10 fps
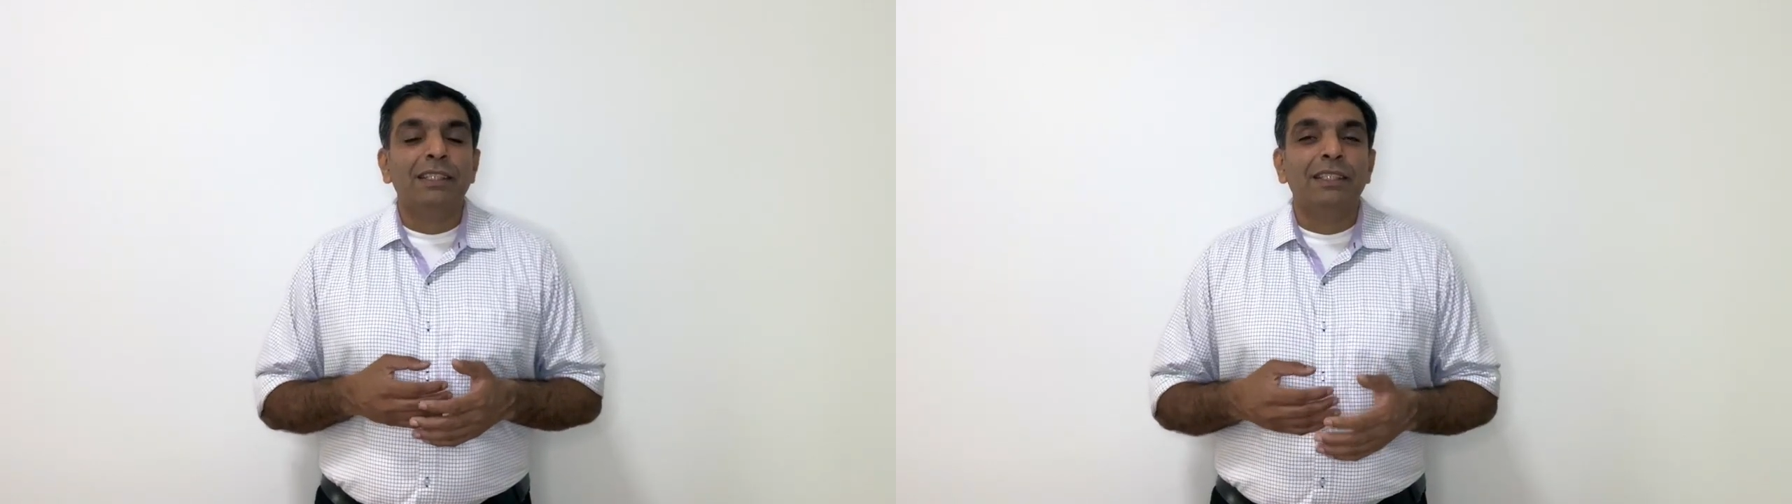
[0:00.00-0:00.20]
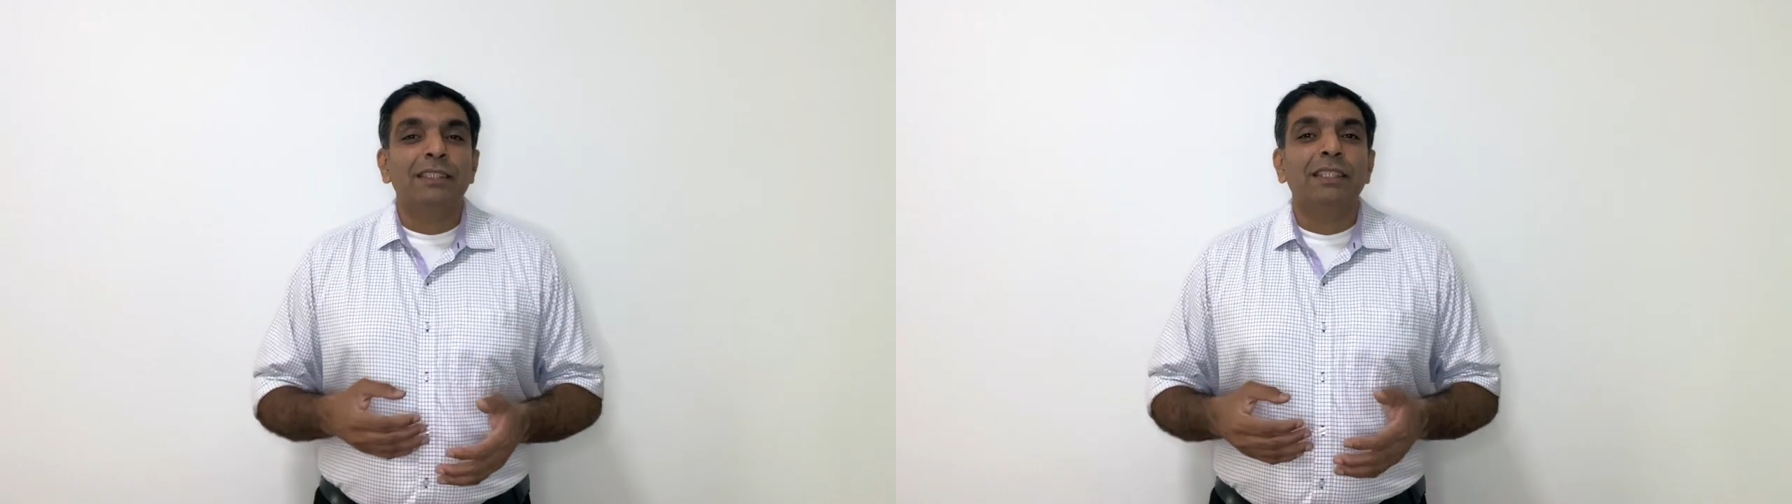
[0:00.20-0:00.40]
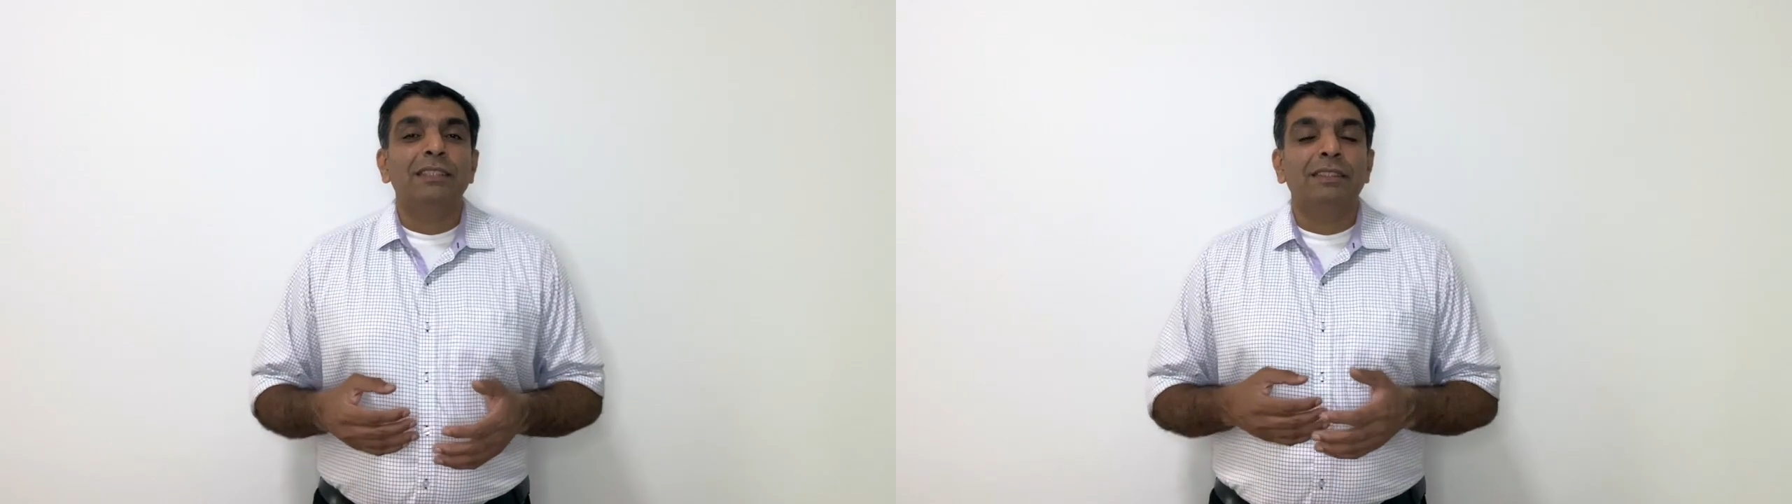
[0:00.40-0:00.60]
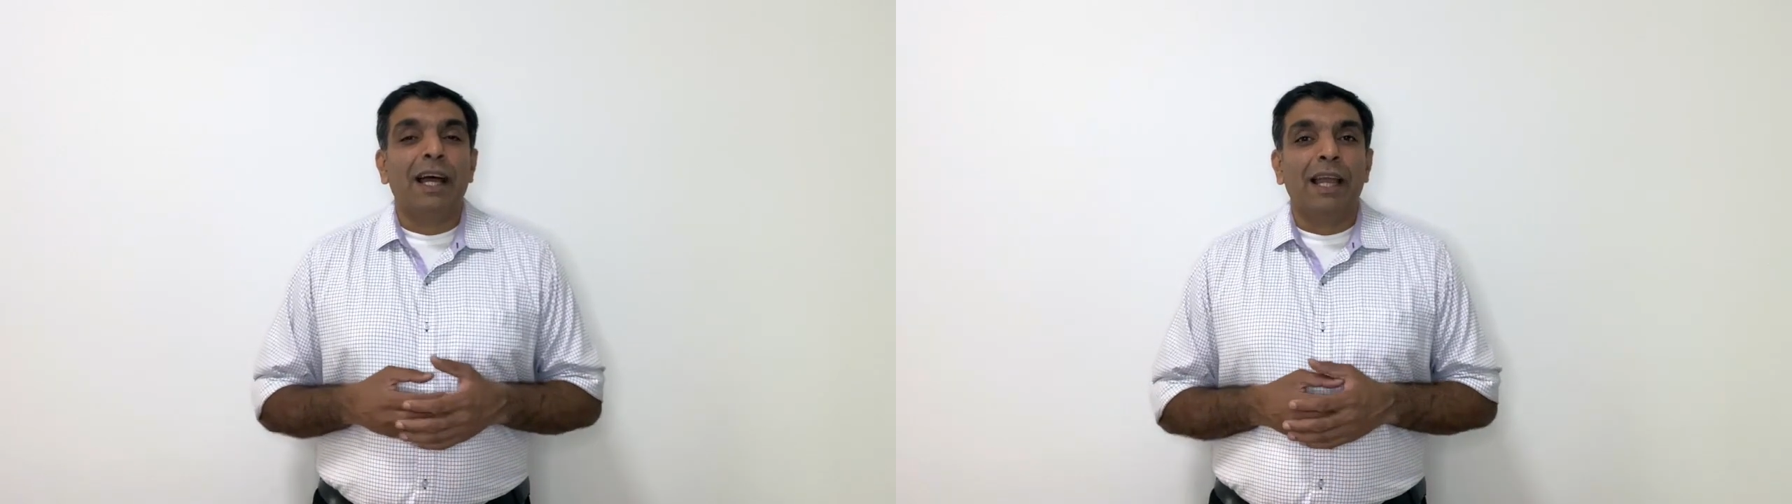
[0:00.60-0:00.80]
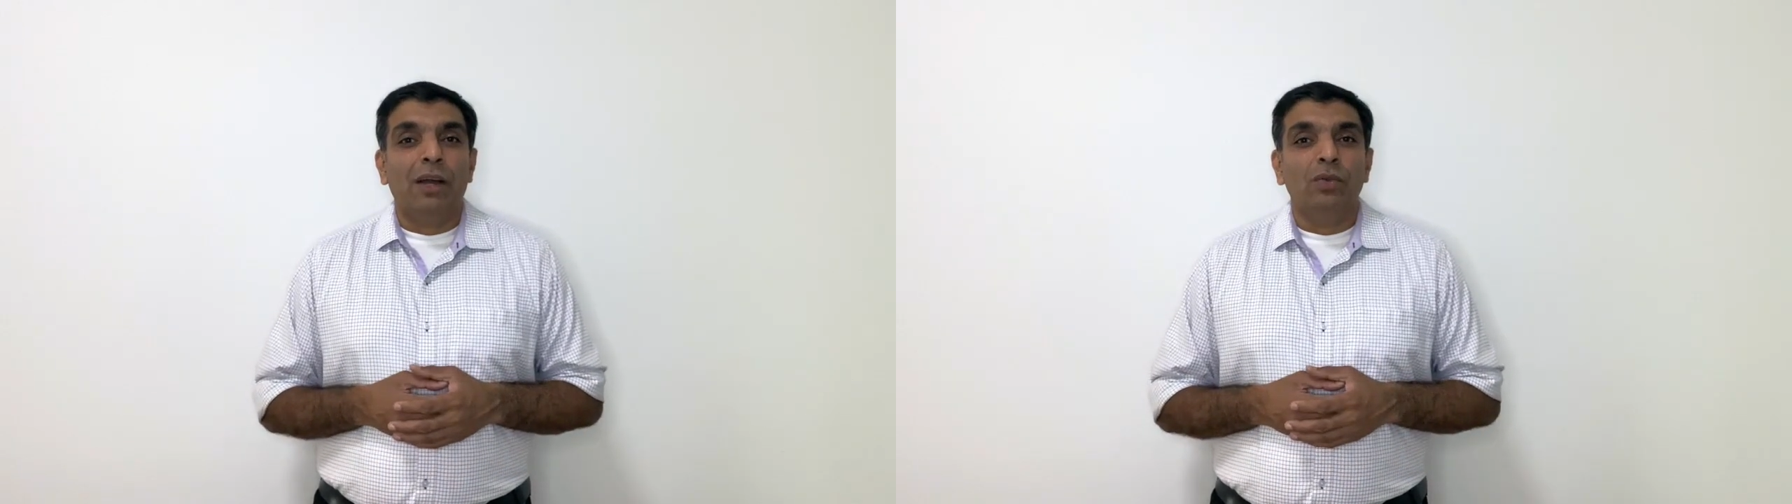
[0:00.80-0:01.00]
the disease
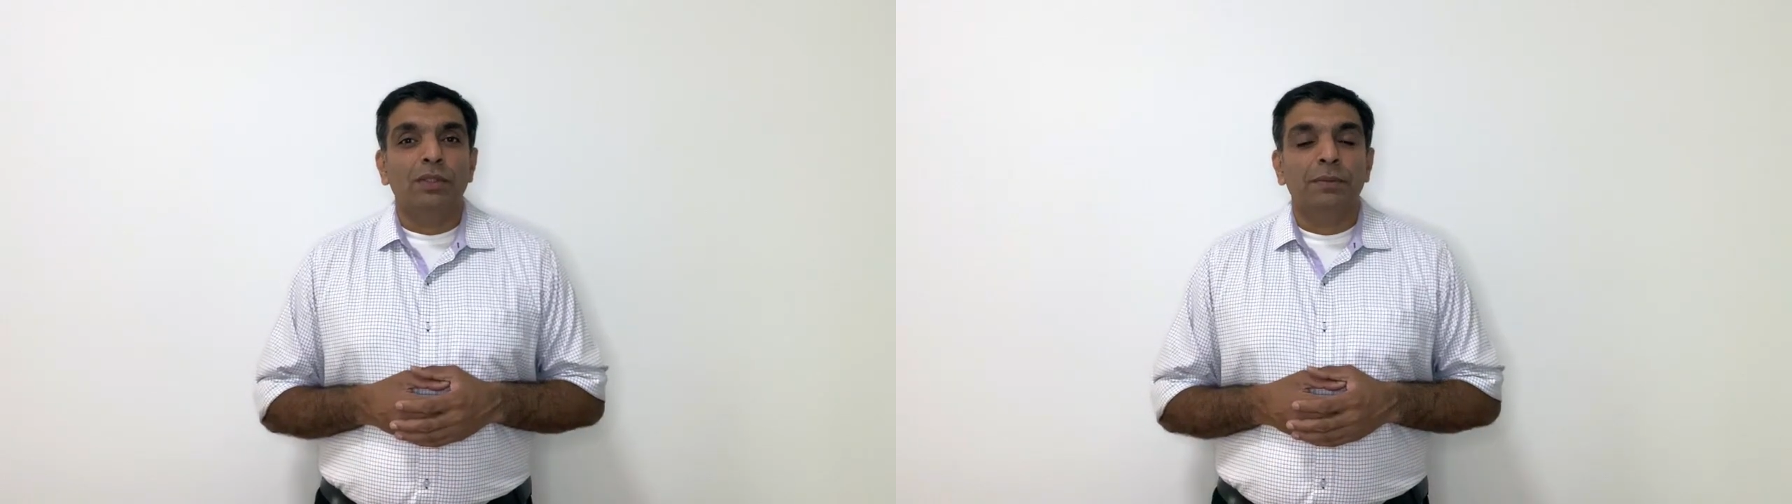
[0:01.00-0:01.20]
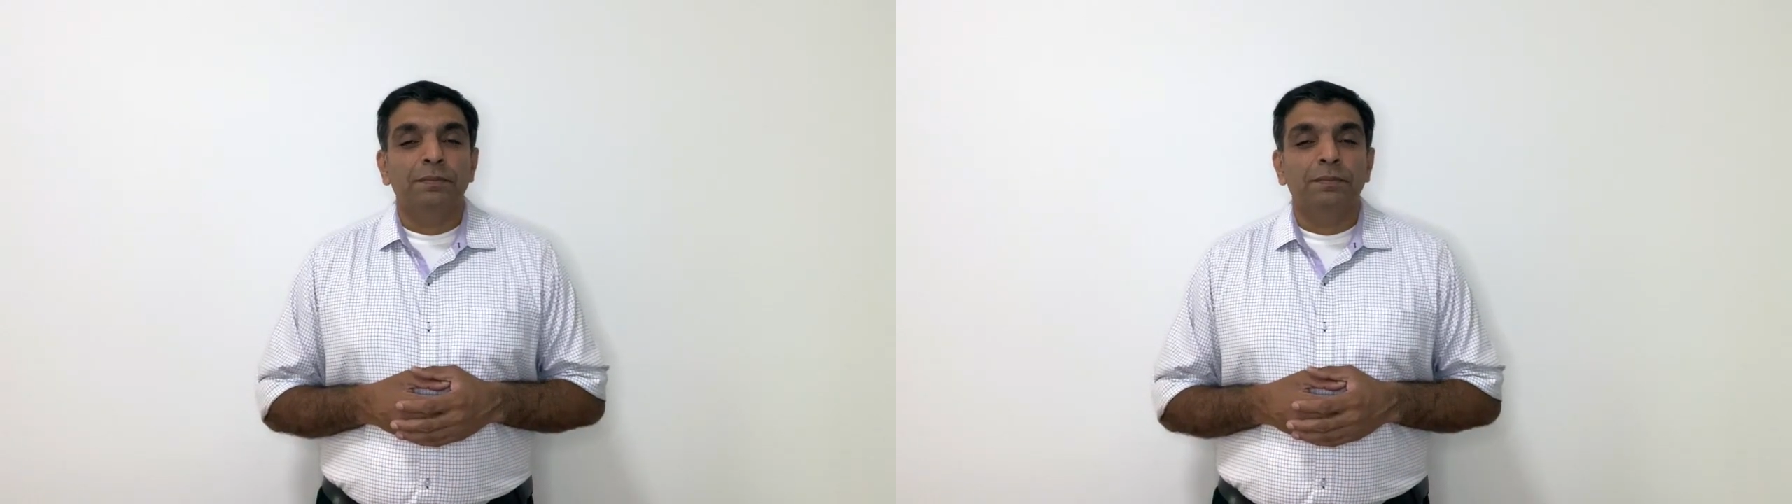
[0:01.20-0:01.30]
die out.